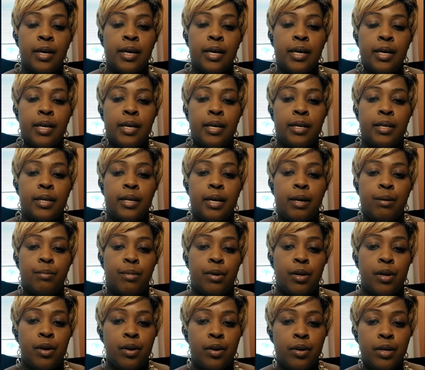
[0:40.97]
and am
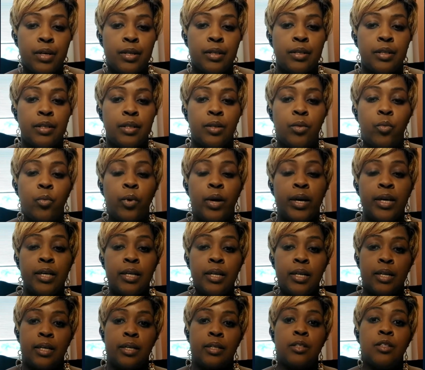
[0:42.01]
currently
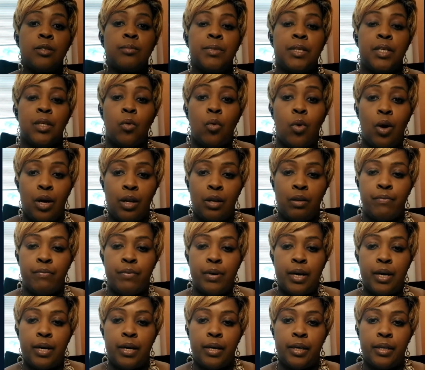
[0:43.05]
waiting to be
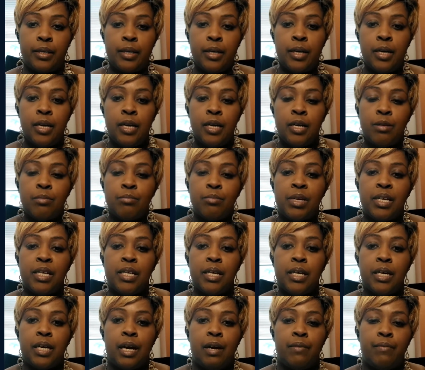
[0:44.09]
qualified,
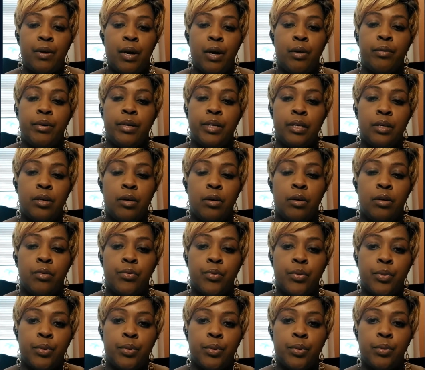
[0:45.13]
meaning I've already gone
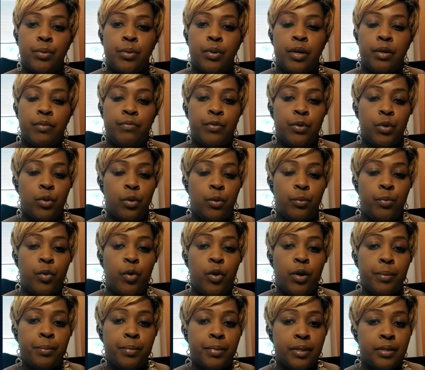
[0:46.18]
through a few
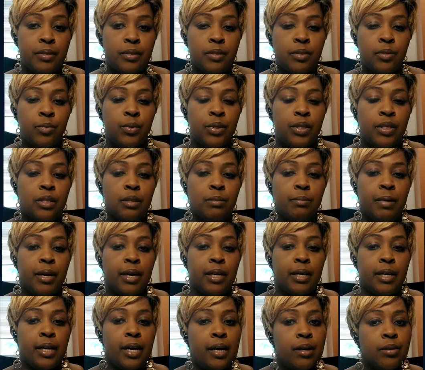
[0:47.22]
appointments with
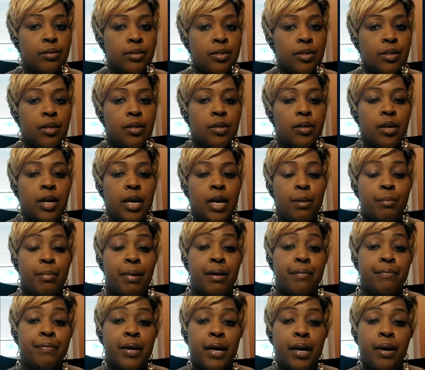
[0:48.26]
my counselor and
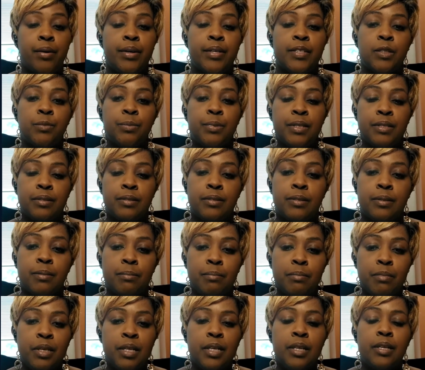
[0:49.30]
my file has been
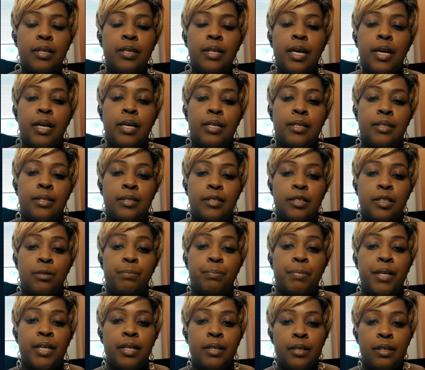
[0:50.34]
submitted and is
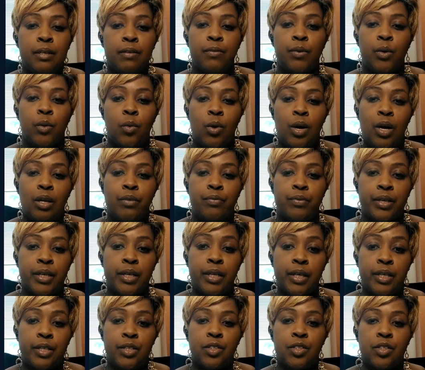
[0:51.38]
pending for
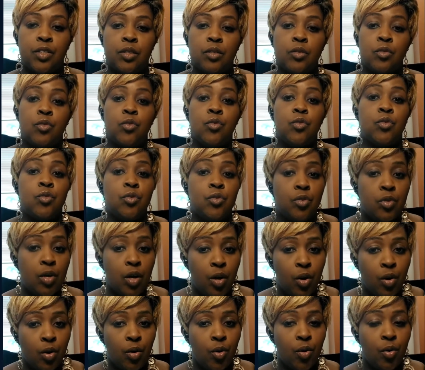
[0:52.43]
qualification.
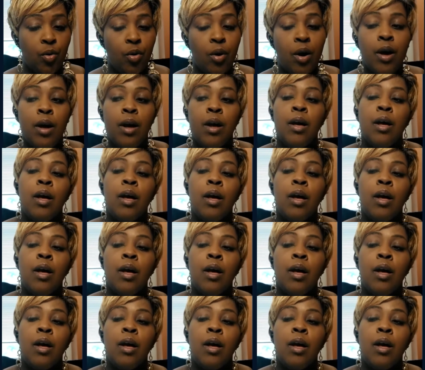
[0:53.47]
So